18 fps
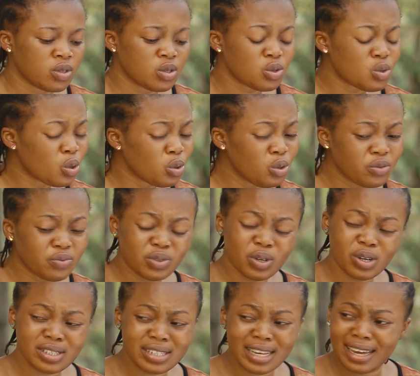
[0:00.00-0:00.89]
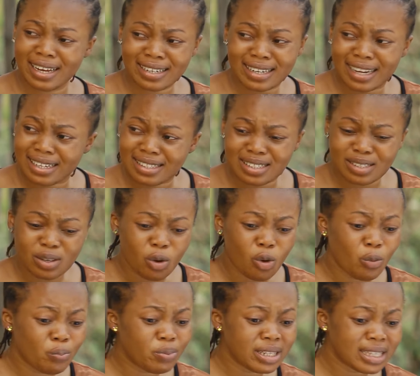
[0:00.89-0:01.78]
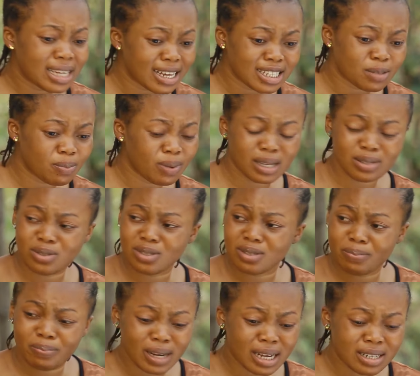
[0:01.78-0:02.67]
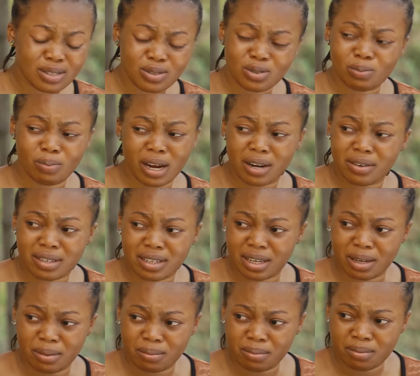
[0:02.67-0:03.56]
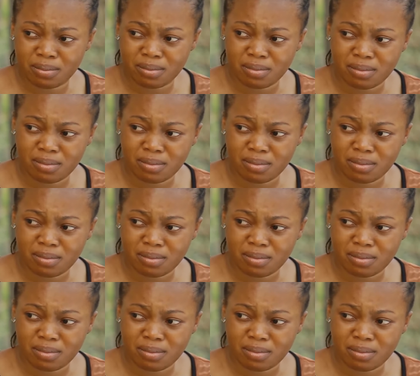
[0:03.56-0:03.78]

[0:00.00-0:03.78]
So you've not heard that Obinna is planning to marry Kim?